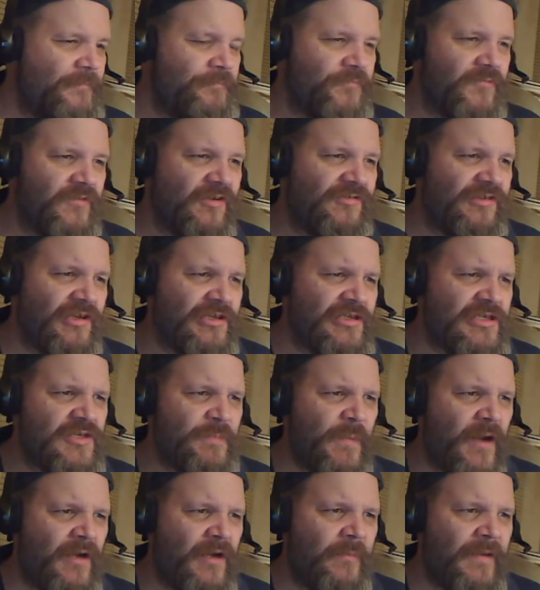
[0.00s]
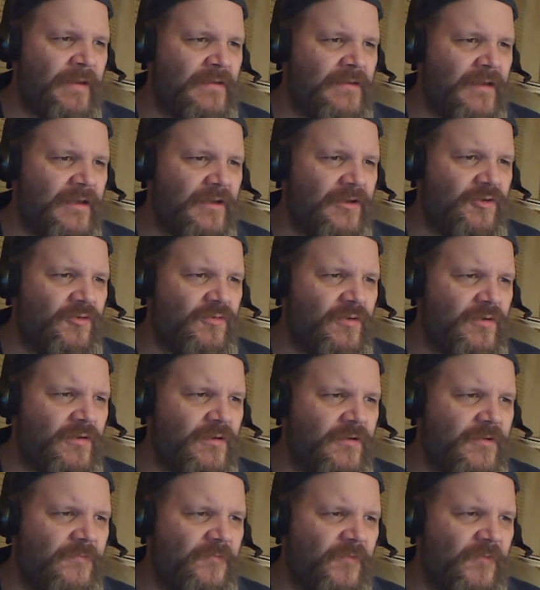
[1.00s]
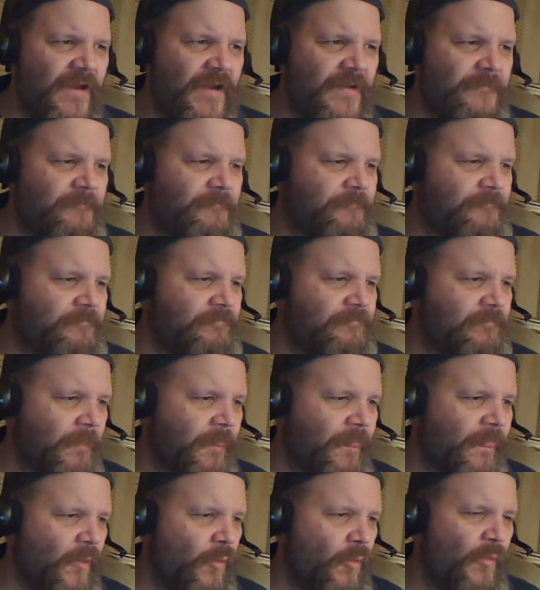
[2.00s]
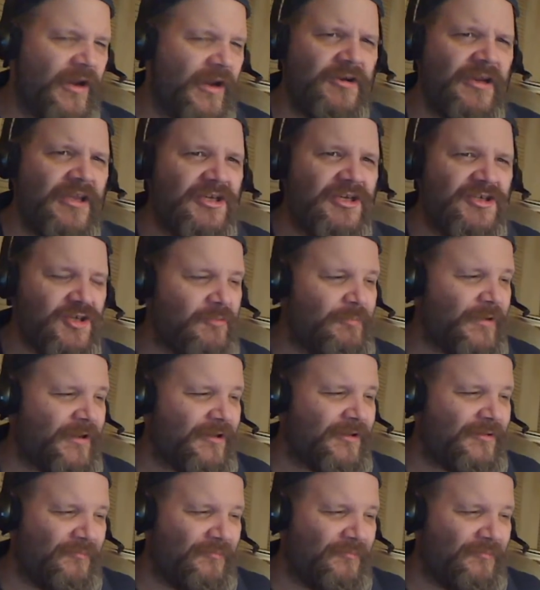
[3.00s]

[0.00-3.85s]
Decision Spider-Man, good fight. Weird issue, but a good